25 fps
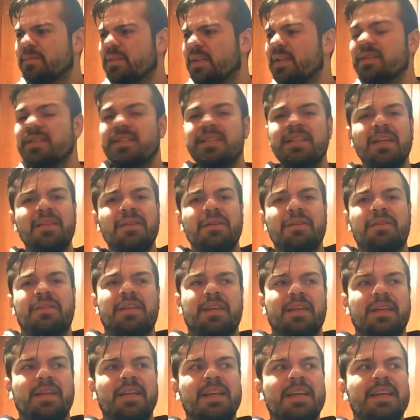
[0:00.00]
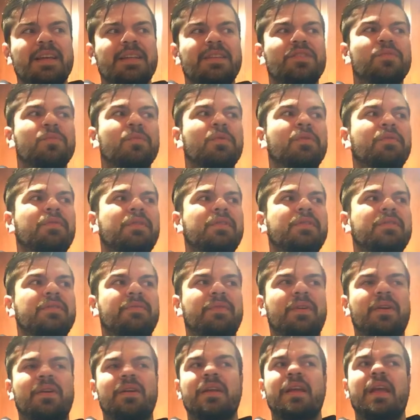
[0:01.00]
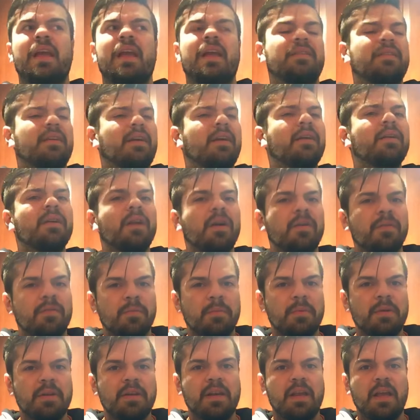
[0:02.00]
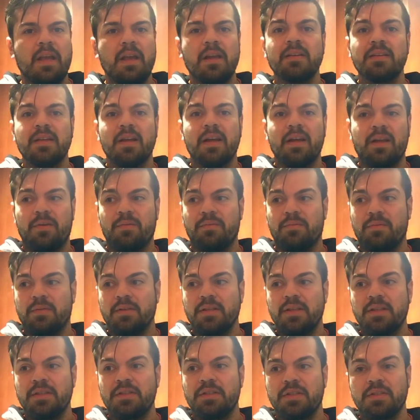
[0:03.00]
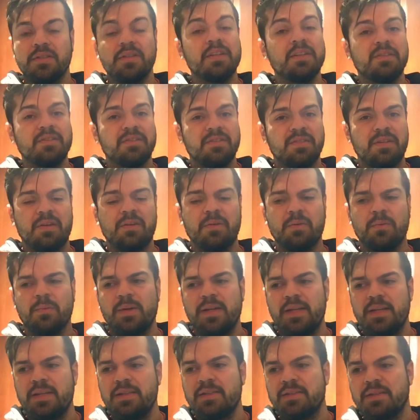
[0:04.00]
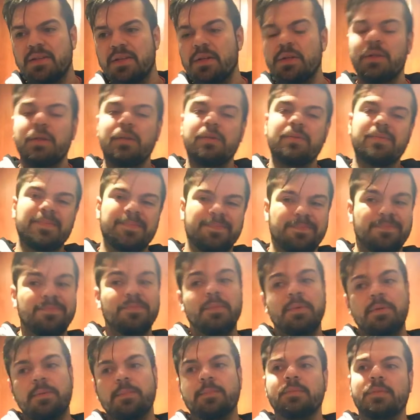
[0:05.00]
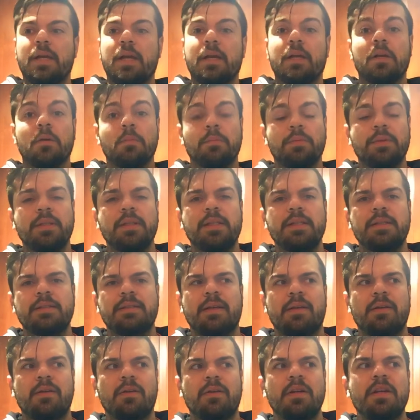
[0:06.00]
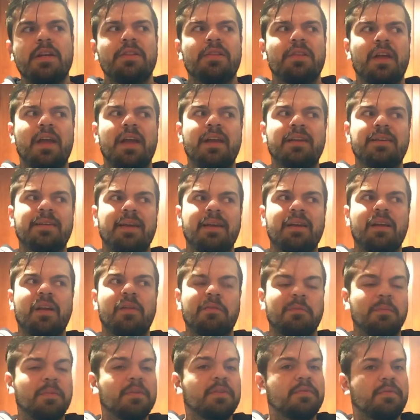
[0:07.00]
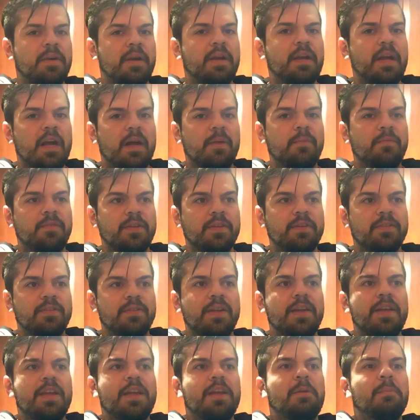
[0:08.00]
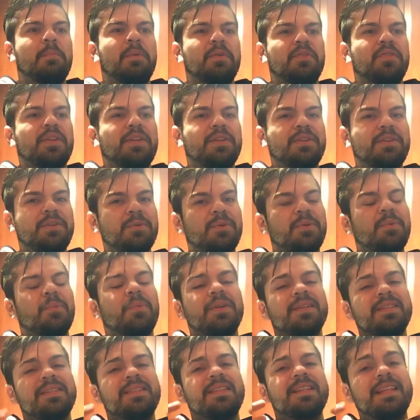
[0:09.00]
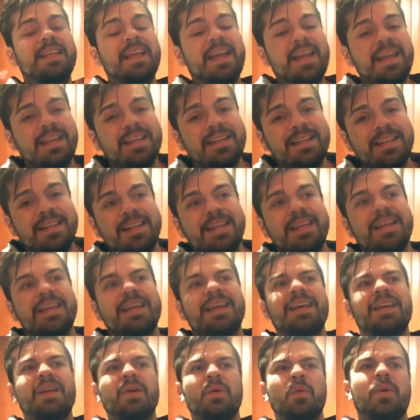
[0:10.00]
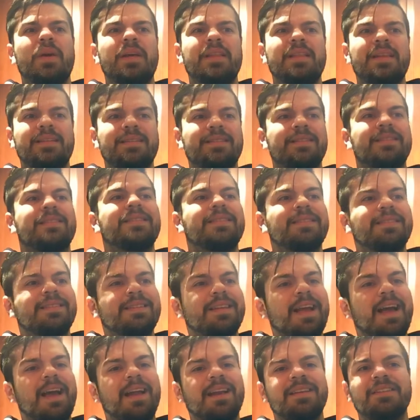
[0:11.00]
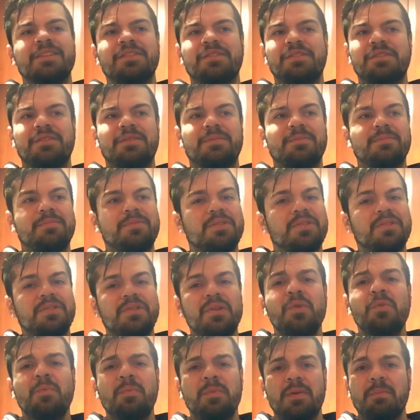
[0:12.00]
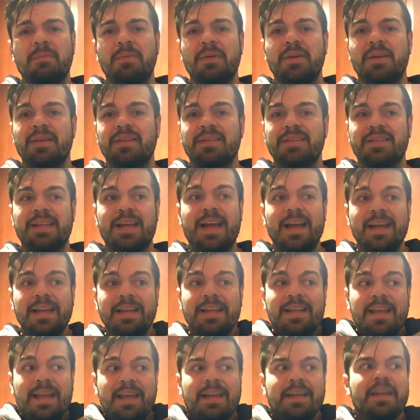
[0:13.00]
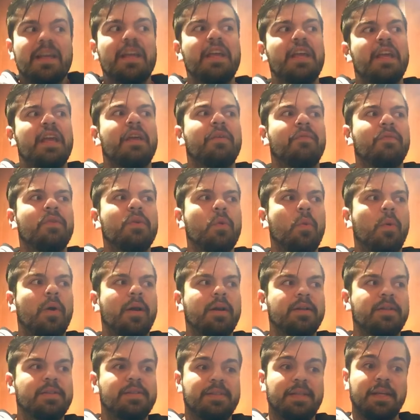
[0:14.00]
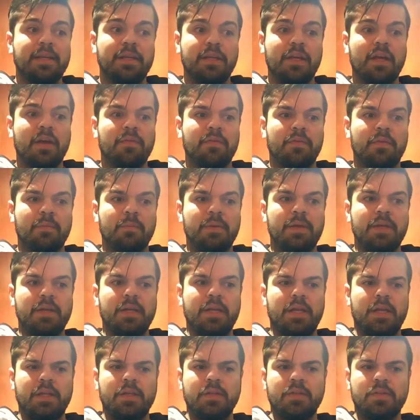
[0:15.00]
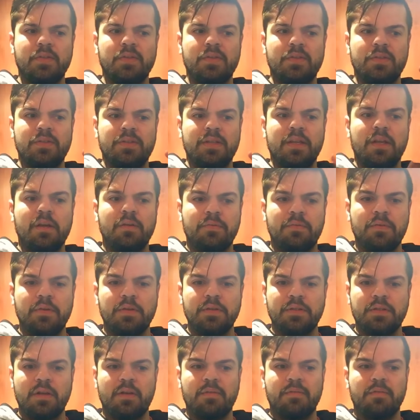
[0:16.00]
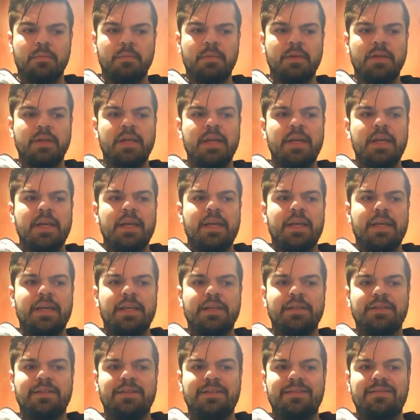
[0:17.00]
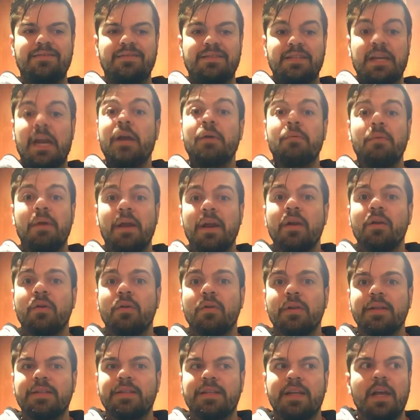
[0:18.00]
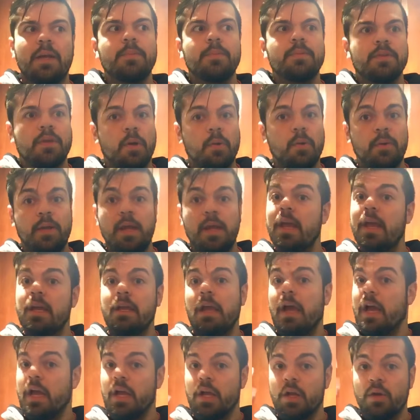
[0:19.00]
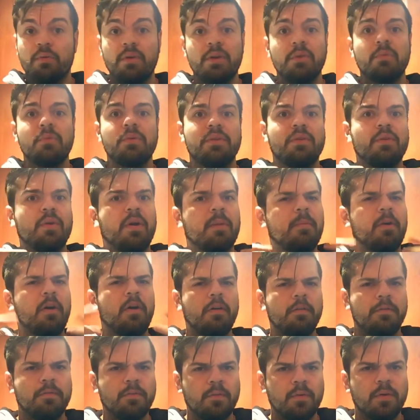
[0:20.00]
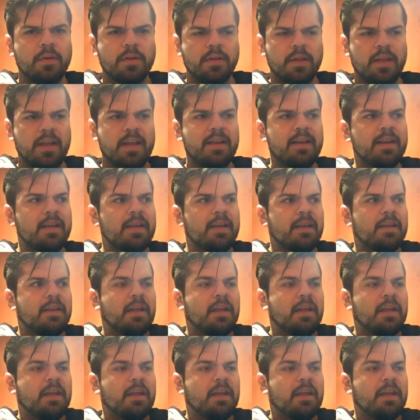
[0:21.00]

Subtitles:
here's the other thing. This movie is very anti-government, anti-religion in subtle ways. Well, not completely subtle. The anti-government's very obvious, but they do it once again in a way that's kind of just stupid, because I get it. If you wanted to say government is selfish, government is tyrannical at times, okay, I agree with you. I'm all for that.